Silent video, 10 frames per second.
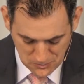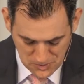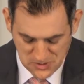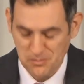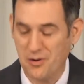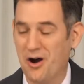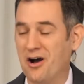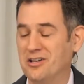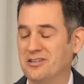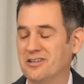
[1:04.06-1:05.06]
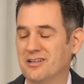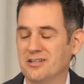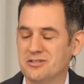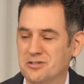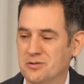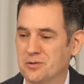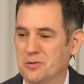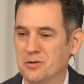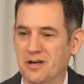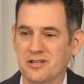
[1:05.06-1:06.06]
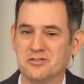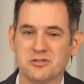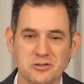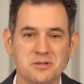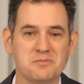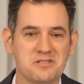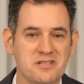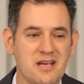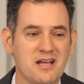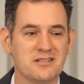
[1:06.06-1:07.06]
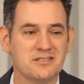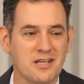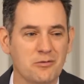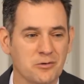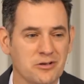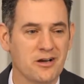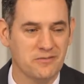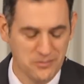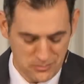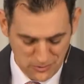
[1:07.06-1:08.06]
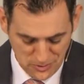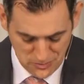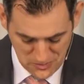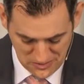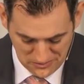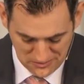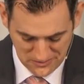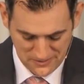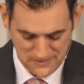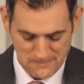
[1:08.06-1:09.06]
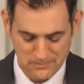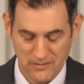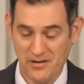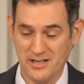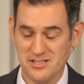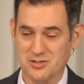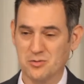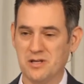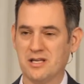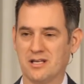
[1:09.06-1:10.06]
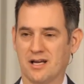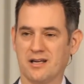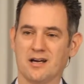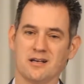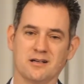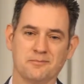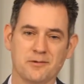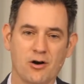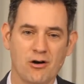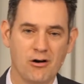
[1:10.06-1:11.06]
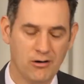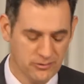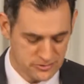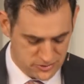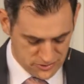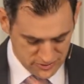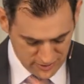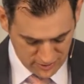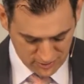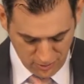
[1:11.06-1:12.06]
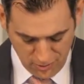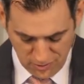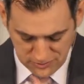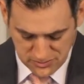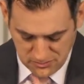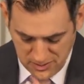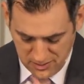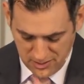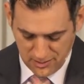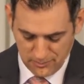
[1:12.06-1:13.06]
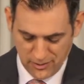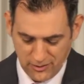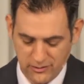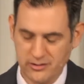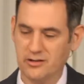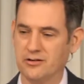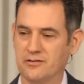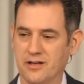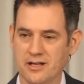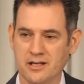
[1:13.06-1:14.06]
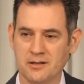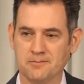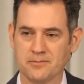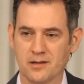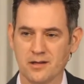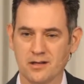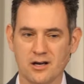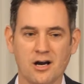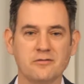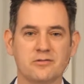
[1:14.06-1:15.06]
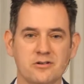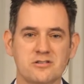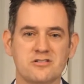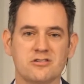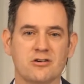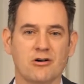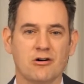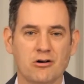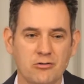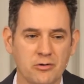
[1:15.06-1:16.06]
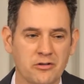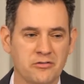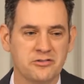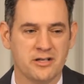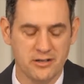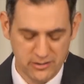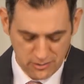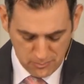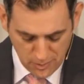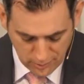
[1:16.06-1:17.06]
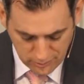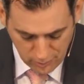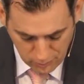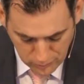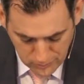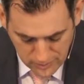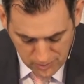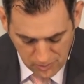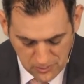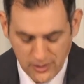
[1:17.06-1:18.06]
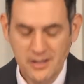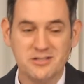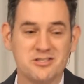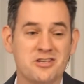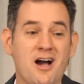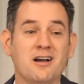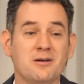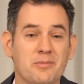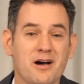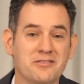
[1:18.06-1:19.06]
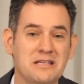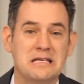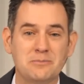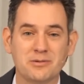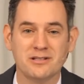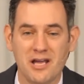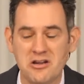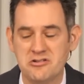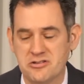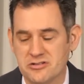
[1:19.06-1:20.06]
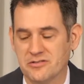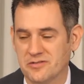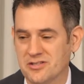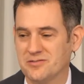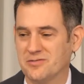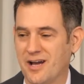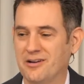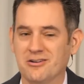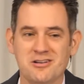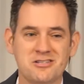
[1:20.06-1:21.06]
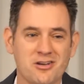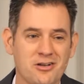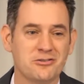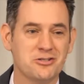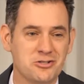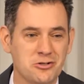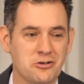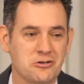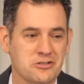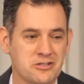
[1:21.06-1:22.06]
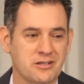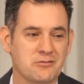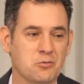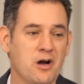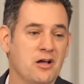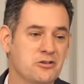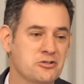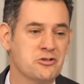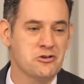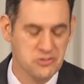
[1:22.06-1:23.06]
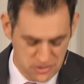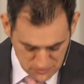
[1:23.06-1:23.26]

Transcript: respond to a circumstance that we're not familiar with. In fact, this week the church got a call to be a part of a conference call with Senator Marco Rubio to talk about the implications of this virus on the church and how the church should